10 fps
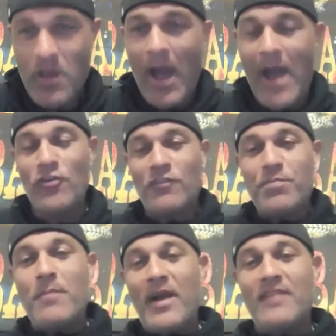I don't
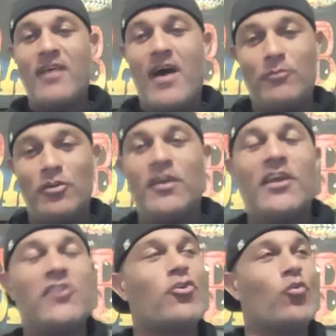spend my time looking
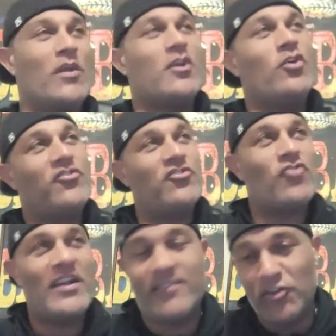in your windows and
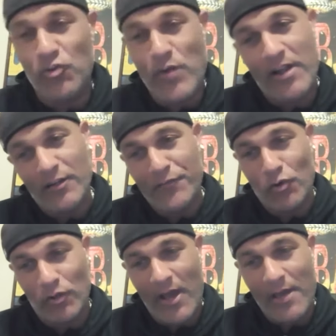trying to tell you how to live
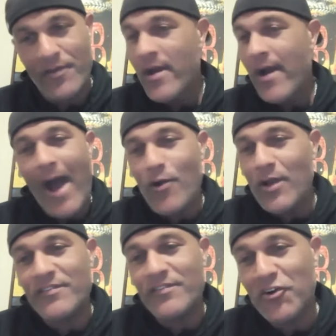your life. I don't
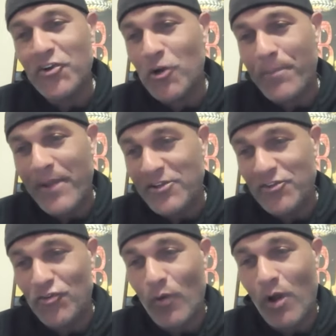even tell you your
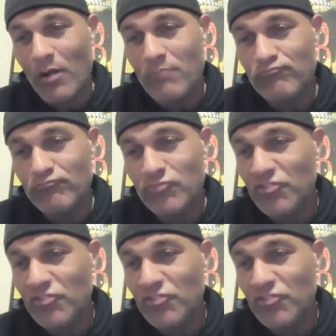opinions are wrong. You